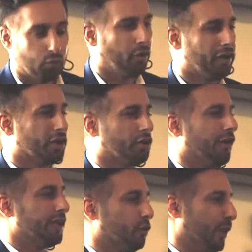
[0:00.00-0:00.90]
What a
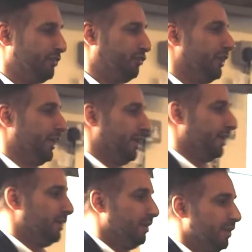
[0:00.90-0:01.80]
great question here.
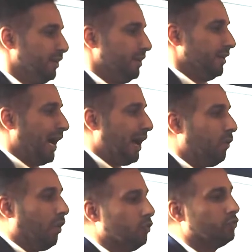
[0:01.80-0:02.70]
How
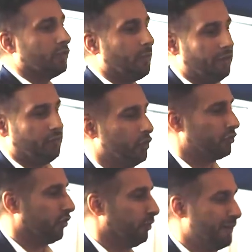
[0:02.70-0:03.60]
old was I when I
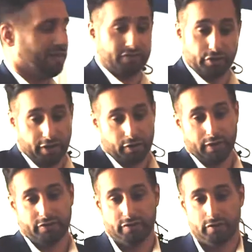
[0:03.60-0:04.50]
first started the business? That's a great
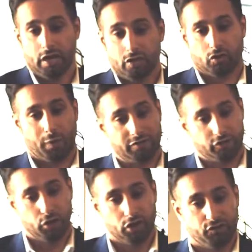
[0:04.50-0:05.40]
question. So I went
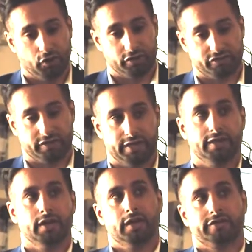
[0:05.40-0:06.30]
to university,
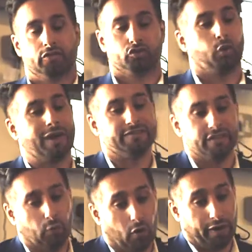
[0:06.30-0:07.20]
so I was
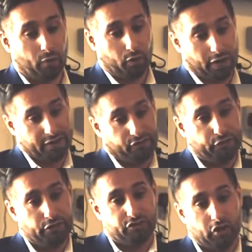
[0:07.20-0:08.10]
21. I, I did a
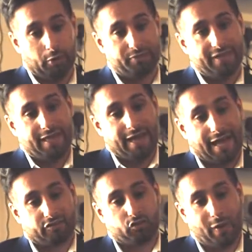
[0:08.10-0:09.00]
few jobs.
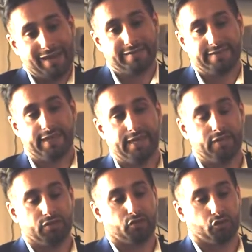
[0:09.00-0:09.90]
At
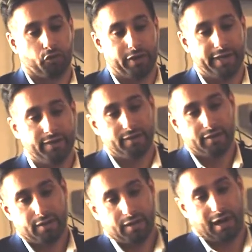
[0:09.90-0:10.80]
23,
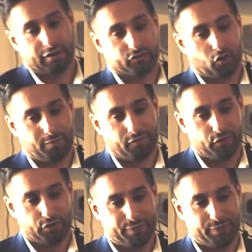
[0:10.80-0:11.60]
I started my first